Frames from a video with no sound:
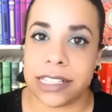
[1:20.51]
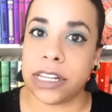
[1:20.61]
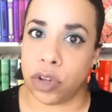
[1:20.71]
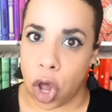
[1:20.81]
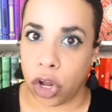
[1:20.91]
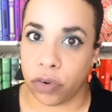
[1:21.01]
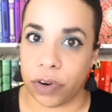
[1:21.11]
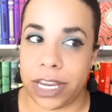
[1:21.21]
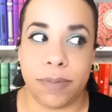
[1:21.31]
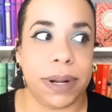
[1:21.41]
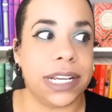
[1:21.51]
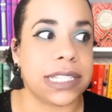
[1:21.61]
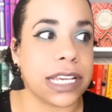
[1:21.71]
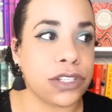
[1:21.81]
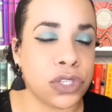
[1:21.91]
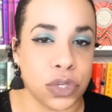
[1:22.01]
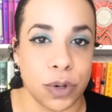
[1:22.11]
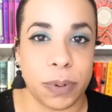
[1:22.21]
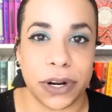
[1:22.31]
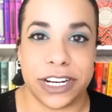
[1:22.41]
It's a long read, but it's
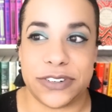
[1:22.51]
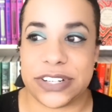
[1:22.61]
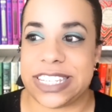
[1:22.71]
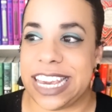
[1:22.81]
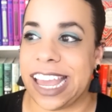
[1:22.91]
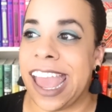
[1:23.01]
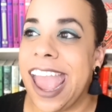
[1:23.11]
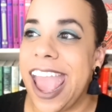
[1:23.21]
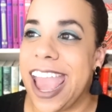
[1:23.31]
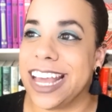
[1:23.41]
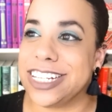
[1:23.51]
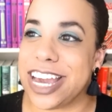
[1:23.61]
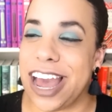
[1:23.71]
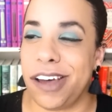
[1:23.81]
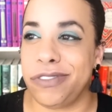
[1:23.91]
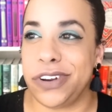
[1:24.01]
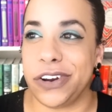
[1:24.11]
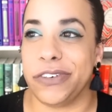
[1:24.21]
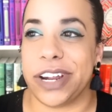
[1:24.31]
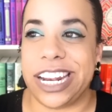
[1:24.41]
super interesting, and
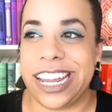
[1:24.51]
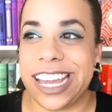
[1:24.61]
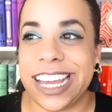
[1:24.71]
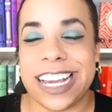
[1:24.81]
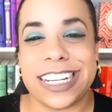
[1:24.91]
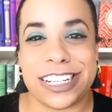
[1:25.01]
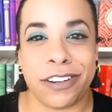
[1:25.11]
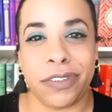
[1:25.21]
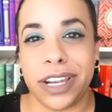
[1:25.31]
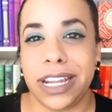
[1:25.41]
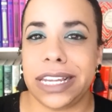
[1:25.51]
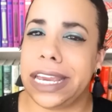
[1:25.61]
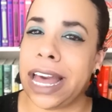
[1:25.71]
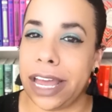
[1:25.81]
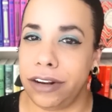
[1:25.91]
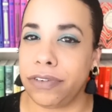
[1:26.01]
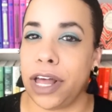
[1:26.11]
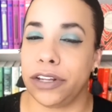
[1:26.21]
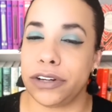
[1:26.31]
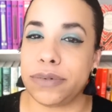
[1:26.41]
after reading it, it definitely kind of
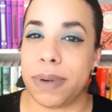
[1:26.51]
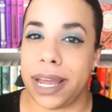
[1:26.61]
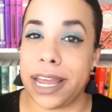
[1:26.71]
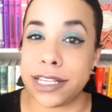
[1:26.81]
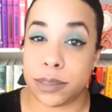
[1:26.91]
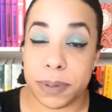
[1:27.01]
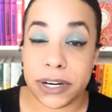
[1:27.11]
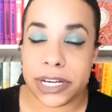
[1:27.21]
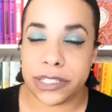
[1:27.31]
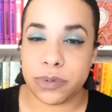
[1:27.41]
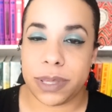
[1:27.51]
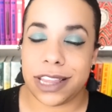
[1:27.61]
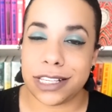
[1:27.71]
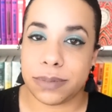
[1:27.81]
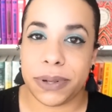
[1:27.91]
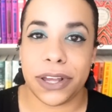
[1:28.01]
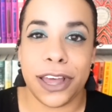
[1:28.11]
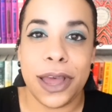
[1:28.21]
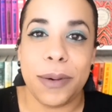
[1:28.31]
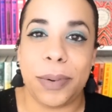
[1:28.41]
colored my experience with this
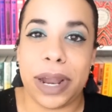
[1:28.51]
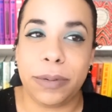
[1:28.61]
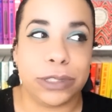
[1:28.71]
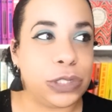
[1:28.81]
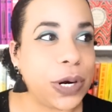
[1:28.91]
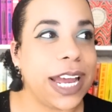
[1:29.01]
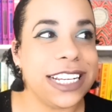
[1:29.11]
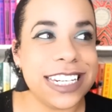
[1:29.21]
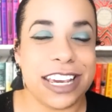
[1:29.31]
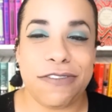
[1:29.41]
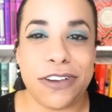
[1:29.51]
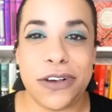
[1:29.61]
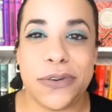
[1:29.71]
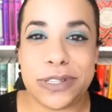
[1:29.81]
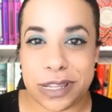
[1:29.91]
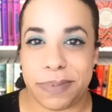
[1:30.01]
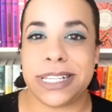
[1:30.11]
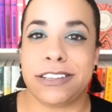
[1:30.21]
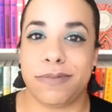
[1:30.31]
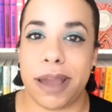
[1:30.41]
book, but I will try to give you to the
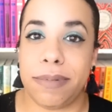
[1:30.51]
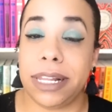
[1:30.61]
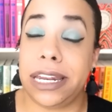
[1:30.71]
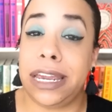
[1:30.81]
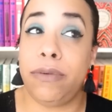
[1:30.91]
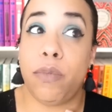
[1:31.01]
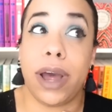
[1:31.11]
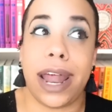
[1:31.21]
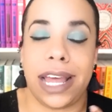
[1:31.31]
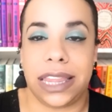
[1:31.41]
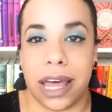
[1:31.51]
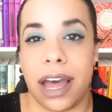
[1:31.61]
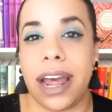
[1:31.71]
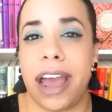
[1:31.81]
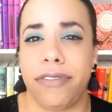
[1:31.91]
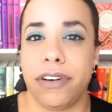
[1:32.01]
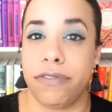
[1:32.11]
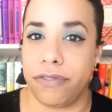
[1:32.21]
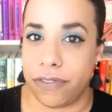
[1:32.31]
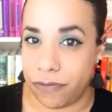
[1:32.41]
best of my ability what I thought after
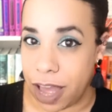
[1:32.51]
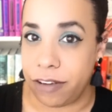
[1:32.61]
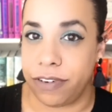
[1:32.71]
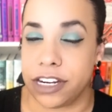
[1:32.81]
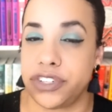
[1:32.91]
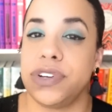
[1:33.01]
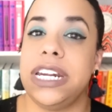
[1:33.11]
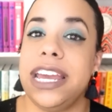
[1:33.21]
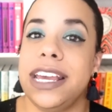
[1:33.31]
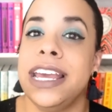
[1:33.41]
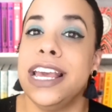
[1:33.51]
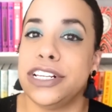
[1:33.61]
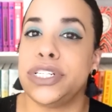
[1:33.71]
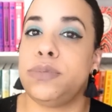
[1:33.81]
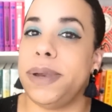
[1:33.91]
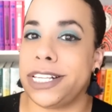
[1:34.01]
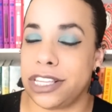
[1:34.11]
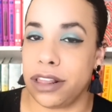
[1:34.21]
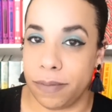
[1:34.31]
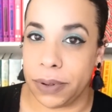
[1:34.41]
I finished reading it, just
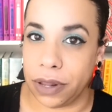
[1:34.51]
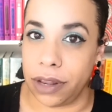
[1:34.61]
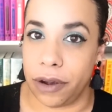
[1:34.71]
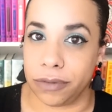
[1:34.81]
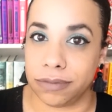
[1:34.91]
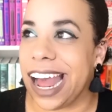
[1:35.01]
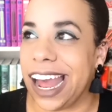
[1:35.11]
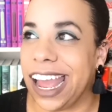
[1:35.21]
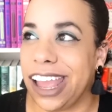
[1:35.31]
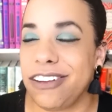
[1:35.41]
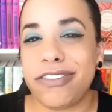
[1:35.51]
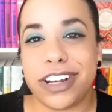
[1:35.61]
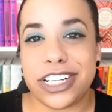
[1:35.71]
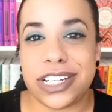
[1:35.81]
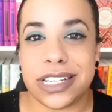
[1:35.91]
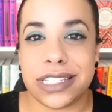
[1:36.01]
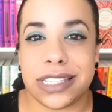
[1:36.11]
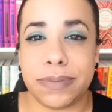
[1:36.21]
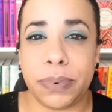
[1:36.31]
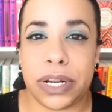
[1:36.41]
based on the book alone. I finished
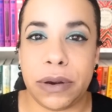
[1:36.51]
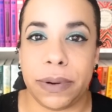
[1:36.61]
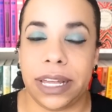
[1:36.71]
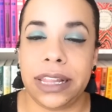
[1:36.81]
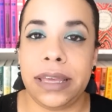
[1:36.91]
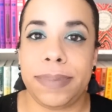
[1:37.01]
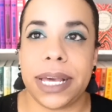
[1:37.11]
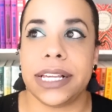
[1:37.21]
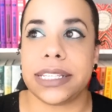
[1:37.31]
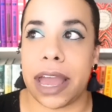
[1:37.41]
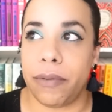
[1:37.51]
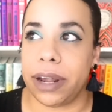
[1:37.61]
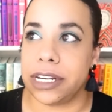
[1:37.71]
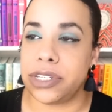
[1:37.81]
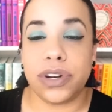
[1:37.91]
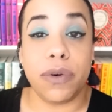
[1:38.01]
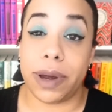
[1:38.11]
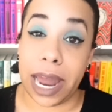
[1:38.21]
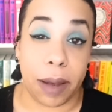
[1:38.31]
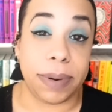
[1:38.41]
this pretty quickly because I wanted to know
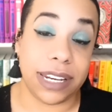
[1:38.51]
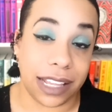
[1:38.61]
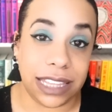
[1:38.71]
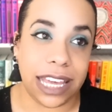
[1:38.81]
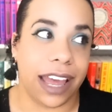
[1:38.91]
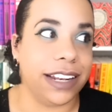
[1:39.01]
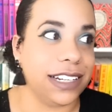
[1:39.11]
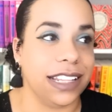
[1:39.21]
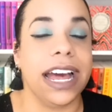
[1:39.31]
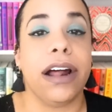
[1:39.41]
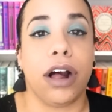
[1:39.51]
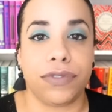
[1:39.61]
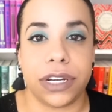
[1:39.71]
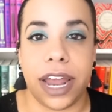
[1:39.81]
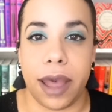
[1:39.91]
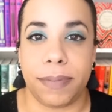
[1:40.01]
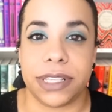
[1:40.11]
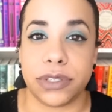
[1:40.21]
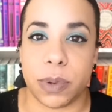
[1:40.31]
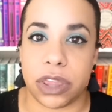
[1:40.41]
what happened at the end, and that often
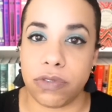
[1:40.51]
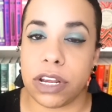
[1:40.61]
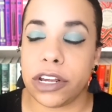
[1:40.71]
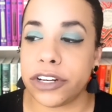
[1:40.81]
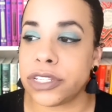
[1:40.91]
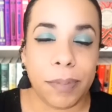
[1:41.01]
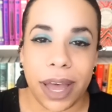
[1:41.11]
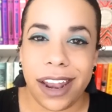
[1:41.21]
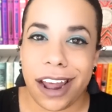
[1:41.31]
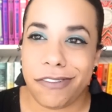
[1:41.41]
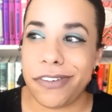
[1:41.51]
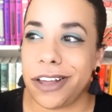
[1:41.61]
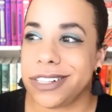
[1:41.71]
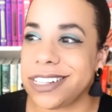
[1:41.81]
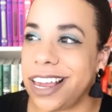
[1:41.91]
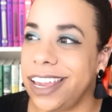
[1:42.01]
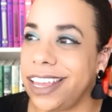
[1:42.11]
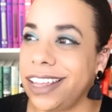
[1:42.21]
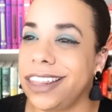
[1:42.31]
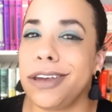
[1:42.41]
happens with thrillers, but I felt
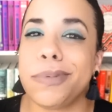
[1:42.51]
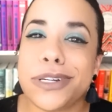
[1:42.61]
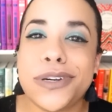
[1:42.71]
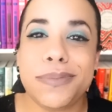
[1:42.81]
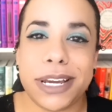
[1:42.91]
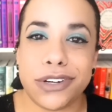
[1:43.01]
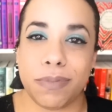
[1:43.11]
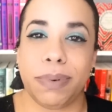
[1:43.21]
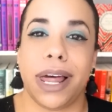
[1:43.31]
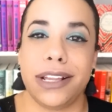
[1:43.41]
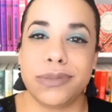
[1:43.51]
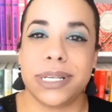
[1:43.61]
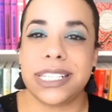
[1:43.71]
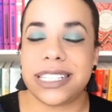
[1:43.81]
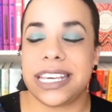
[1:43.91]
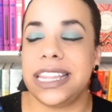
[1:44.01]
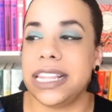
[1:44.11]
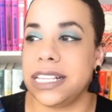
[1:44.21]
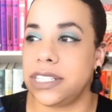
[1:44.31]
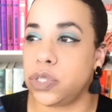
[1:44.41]
like there were two major plot twists
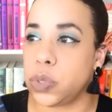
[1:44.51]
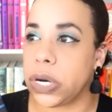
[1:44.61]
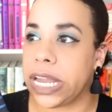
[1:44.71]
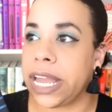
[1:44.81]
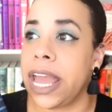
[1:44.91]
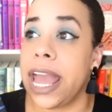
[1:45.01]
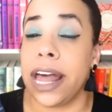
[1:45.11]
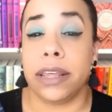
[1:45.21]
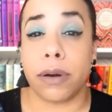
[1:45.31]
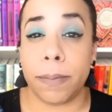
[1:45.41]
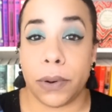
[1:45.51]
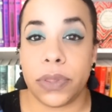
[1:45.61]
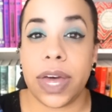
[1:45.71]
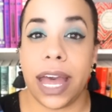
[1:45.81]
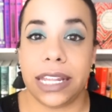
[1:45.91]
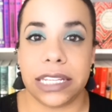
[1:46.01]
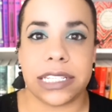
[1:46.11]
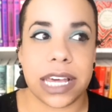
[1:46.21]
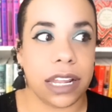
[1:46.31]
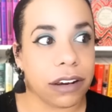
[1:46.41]
in this story, and they were both highly
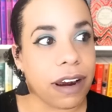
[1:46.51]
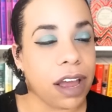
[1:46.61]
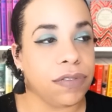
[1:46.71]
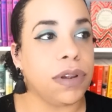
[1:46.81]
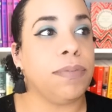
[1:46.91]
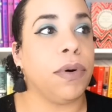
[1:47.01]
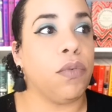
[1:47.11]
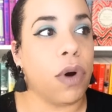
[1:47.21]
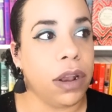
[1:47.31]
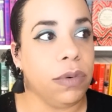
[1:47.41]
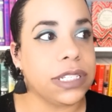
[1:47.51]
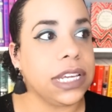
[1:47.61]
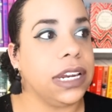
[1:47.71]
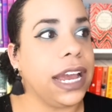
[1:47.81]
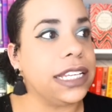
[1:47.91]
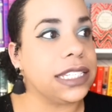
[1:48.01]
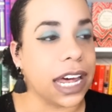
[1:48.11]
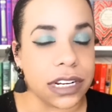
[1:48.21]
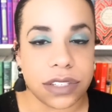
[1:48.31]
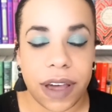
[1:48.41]
telegraphed, but one was in a
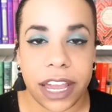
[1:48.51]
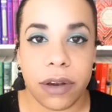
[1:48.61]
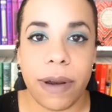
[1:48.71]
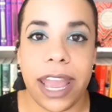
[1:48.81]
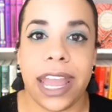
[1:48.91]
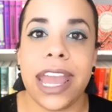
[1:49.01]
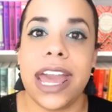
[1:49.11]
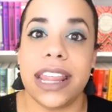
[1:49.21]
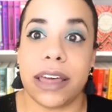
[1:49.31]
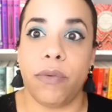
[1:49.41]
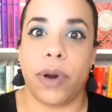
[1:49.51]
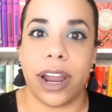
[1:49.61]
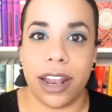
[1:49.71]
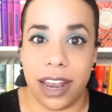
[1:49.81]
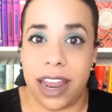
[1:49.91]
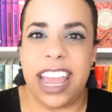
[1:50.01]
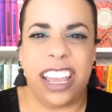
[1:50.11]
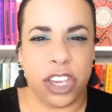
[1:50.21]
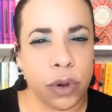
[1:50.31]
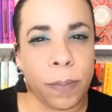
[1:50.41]
satisfying way, that when
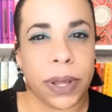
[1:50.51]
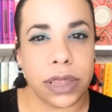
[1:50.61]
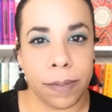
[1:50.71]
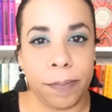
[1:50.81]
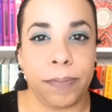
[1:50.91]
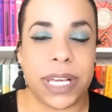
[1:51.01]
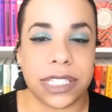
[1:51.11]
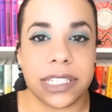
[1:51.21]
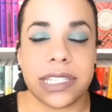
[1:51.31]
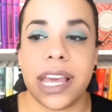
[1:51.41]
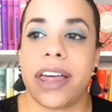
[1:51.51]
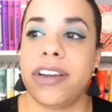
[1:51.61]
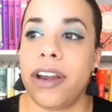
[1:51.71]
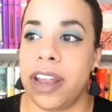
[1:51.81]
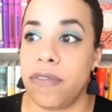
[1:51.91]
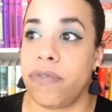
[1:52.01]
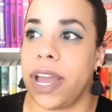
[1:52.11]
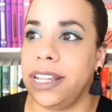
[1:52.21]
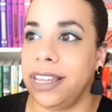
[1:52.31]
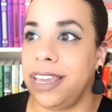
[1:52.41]
you put the pieces together and it
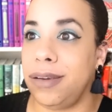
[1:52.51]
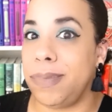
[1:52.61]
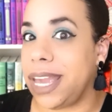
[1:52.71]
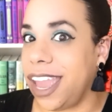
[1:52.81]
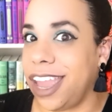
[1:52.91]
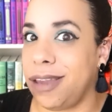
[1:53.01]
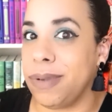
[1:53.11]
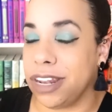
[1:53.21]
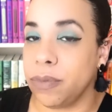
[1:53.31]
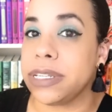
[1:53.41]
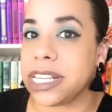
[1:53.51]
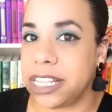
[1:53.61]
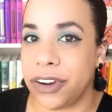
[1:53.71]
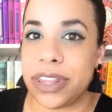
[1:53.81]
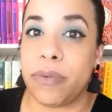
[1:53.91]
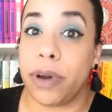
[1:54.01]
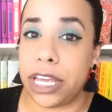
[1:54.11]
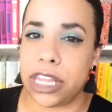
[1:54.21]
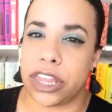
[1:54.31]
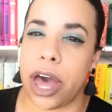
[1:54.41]
finally became and it was clear that what
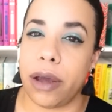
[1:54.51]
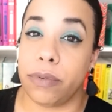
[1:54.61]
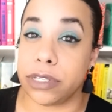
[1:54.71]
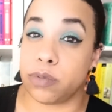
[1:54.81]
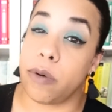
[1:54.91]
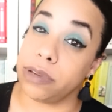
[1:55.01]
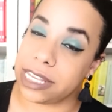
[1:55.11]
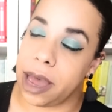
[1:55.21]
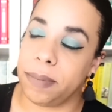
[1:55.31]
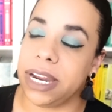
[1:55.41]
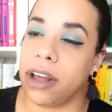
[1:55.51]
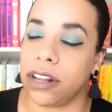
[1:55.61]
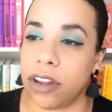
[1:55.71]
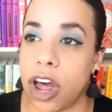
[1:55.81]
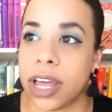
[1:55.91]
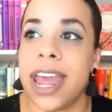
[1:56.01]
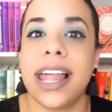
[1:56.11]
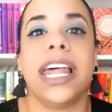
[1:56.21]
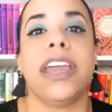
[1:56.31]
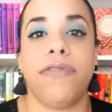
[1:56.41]
you thought was what was happening all along,
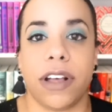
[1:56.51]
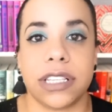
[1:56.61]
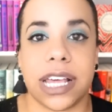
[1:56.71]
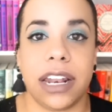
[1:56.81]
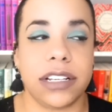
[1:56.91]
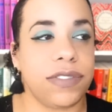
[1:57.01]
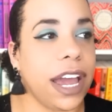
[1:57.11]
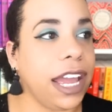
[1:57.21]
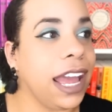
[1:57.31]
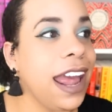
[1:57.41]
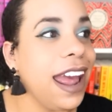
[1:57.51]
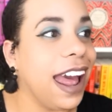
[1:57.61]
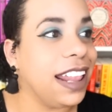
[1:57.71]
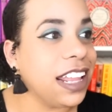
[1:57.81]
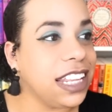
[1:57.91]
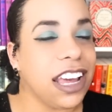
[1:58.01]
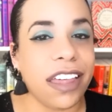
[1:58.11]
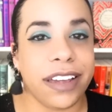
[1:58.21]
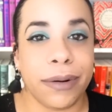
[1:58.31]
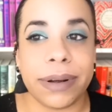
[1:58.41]
like it felt satisfying, and then the
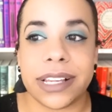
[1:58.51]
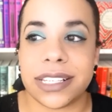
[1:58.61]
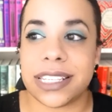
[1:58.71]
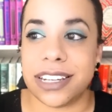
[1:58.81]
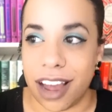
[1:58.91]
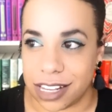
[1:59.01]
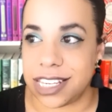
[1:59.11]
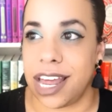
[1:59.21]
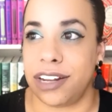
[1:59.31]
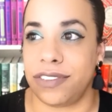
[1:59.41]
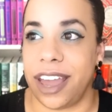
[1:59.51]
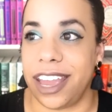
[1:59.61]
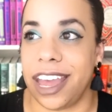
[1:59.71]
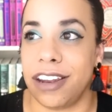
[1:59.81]
other was not satisfying.